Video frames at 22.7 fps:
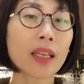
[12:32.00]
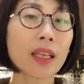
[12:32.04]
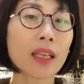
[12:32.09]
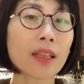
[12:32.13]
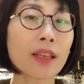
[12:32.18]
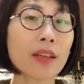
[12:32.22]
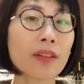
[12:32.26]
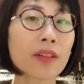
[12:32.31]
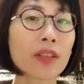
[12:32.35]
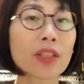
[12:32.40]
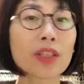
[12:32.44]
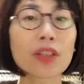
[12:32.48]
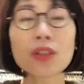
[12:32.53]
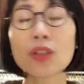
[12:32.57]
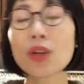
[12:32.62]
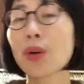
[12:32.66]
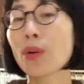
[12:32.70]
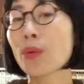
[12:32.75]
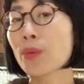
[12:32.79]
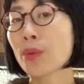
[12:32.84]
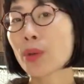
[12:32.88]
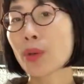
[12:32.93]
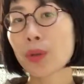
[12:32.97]
there is
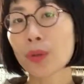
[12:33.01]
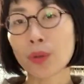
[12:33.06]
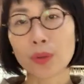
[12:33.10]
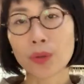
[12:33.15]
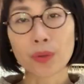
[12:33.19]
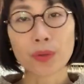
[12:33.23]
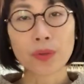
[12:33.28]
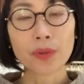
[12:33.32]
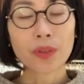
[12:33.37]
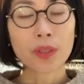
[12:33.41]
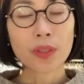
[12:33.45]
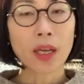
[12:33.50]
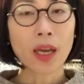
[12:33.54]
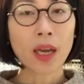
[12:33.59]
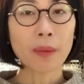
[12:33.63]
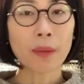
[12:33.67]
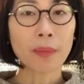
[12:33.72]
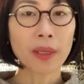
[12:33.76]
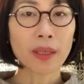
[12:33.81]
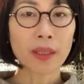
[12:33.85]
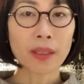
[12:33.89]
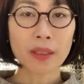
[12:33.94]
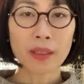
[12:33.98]
no rule. I
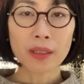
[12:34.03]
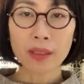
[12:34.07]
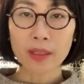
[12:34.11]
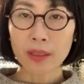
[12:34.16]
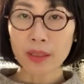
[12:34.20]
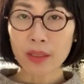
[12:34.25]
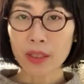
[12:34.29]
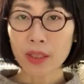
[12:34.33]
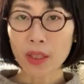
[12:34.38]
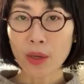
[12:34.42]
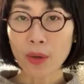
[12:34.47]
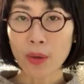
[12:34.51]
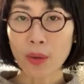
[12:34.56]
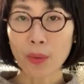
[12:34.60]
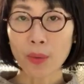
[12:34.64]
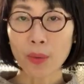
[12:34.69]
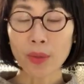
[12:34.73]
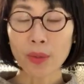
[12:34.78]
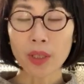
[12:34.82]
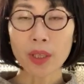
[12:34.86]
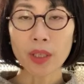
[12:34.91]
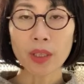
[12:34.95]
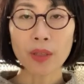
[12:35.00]
mean,
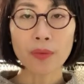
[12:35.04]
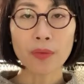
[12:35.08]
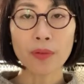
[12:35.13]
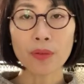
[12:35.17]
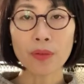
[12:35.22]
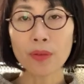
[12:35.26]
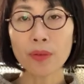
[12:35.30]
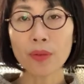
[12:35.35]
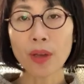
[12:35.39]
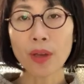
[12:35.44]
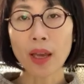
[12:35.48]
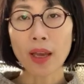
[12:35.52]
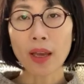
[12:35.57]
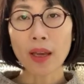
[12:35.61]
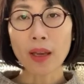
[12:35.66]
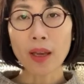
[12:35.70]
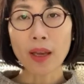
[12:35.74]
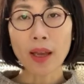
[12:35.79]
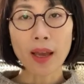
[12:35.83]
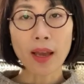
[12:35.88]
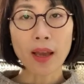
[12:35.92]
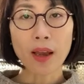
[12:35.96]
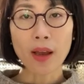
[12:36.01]
so if you
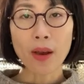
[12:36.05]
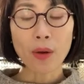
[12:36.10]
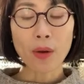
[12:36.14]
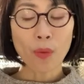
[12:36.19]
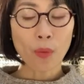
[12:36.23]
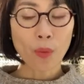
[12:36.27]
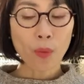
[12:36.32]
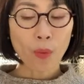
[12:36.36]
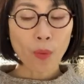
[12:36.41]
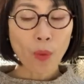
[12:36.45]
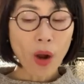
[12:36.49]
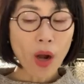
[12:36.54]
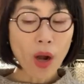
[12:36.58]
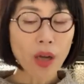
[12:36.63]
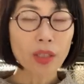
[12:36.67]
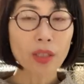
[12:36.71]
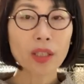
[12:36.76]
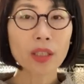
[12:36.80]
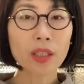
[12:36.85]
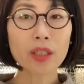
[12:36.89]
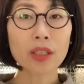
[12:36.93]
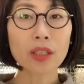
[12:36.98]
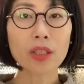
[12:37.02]

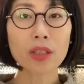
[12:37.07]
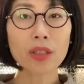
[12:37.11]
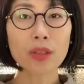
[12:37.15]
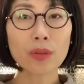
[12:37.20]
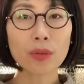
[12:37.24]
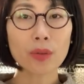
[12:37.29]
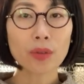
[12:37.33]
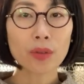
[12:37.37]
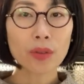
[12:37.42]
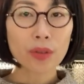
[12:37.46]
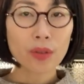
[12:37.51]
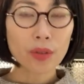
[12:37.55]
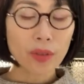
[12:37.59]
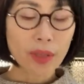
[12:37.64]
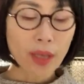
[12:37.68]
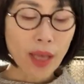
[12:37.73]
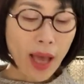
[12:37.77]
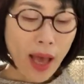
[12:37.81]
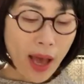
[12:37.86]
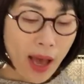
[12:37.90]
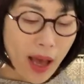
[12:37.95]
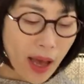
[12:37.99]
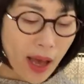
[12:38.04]
want to
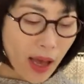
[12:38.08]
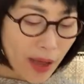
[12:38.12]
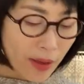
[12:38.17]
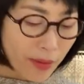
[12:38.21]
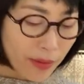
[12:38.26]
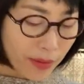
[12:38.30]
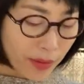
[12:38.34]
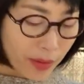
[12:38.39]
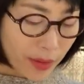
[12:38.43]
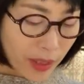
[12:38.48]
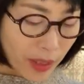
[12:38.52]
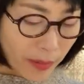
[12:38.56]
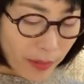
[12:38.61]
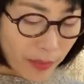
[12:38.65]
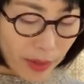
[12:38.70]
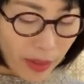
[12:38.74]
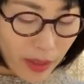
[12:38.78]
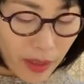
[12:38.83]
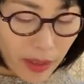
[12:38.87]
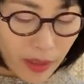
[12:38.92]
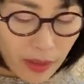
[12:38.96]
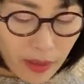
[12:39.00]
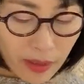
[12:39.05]
have
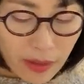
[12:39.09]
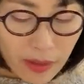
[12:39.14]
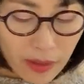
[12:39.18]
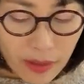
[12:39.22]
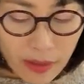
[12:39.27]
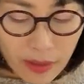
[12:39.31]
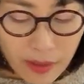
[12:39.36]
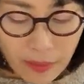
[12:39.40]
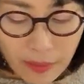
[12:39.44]
something